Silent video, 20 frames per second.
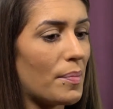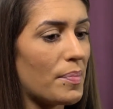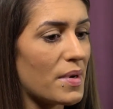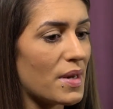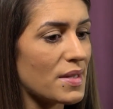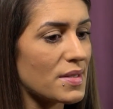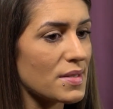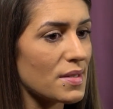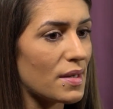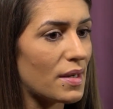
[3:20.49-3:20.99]
And
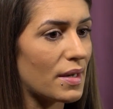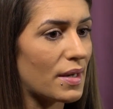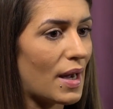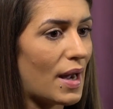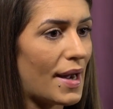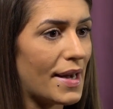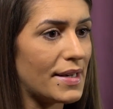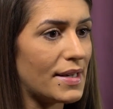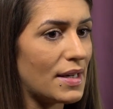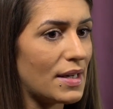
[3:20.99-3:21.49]
it's I
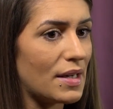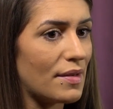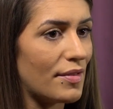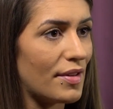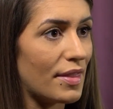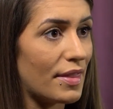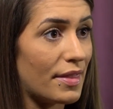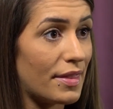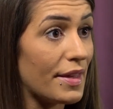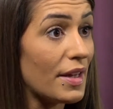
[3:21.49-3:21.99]
didn't
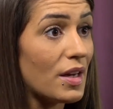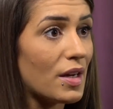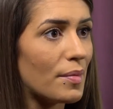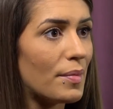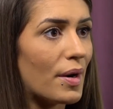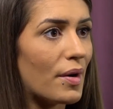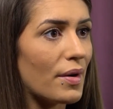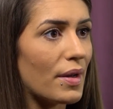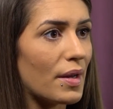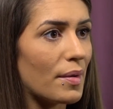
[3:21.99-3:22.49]
even think
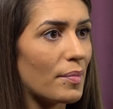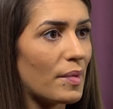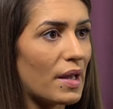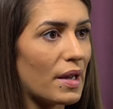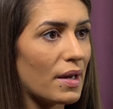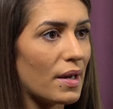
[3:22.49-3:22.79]
about him.